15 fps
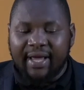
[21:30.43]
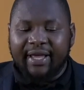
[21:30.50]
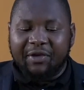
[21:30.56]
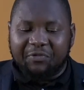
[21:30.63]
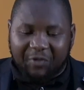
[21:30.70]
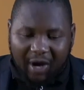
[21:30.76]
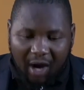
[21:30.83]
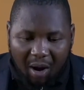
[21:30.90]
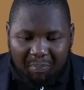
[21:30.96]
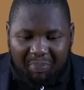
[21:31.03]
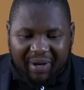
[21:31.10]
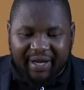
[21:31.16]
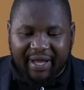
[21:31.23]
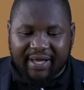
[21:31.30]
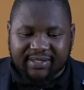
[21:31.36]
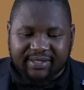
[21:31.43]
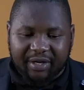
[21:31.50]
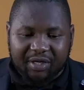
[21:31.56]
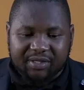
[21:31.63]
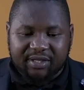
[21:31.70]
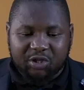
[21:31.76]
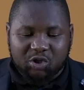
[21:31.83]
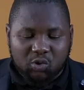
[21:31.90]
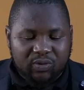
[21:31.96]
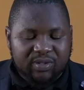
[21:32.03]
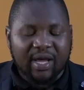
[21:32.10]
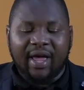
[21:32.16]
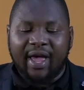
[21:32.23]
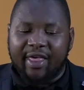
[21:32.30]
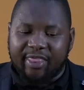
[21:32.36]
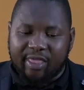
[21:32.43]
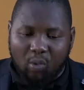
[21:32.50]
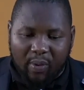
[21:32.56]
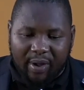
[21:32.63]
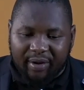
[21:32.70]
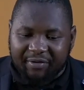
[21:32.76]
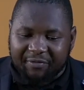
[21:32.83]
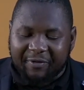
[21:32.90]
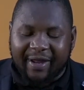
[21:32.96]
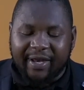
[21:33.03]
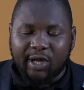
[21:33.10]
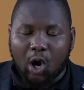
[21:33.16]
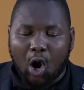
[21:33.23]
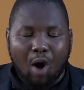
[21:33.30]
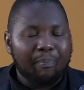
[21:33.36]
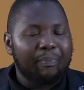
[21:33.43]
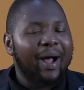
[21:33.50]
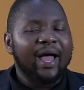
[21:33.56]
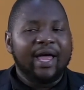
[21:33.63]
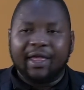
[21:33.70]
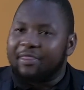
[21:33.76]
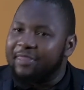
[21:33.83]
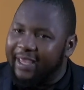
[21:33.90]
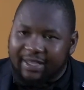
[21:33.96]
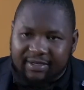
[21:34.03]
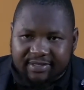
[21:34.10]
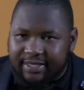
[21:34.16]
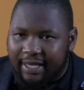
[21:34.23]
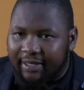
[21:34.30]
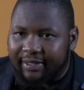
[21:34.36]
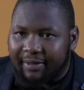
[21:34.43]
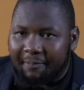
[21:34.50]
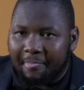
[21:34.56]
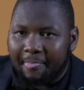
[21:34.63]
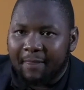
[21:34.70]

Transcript: If a company has residues and they were refining copper, they can sell them.